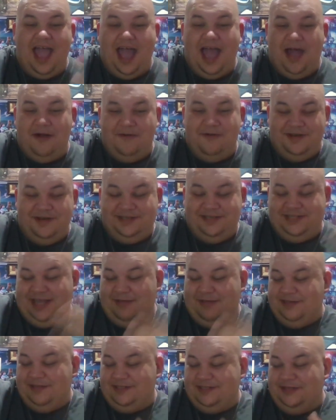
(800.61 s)
I want to
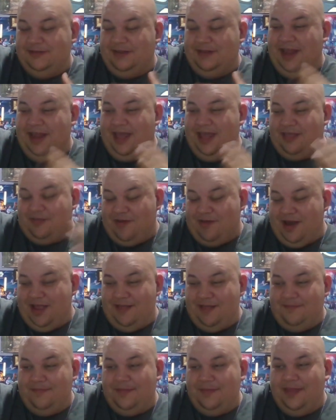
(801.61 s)
stab this dude to death, right?
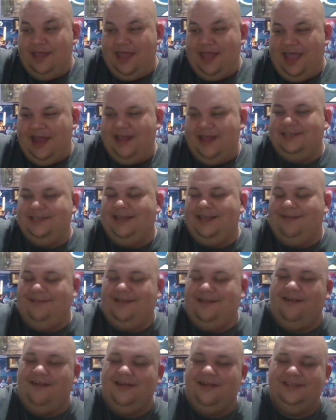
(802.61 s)
And he's having a
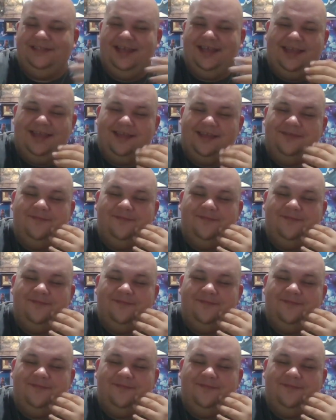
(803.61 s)
heart attack.